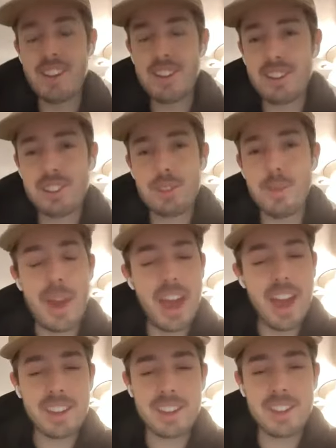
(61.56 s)
Kyle. Good to be
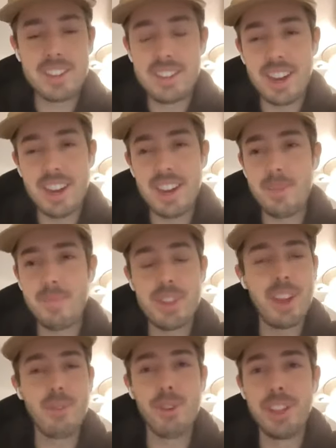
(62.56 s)
back. And uh,
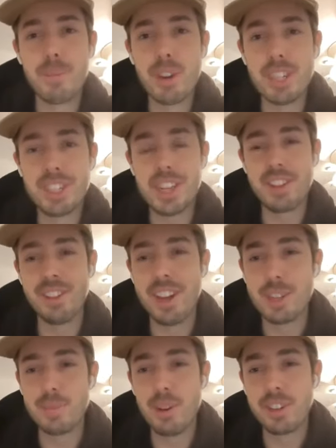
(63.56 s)
yeah, really appreciate the
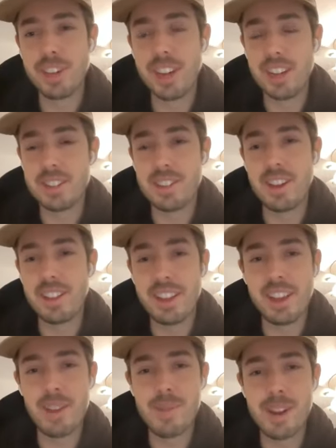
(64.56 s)
last podcast that,
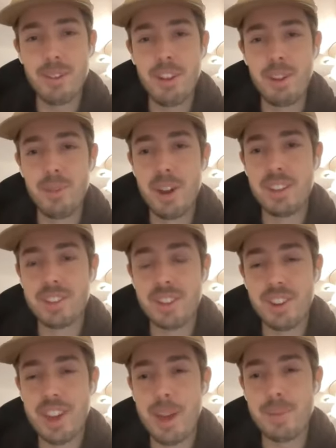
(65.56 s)
that came out really well.
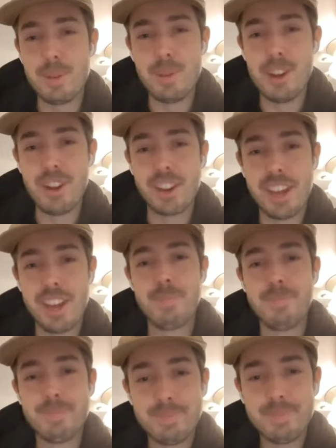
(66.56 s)
So happy to be on
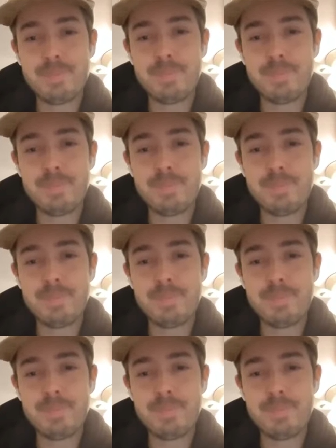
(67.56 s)
again.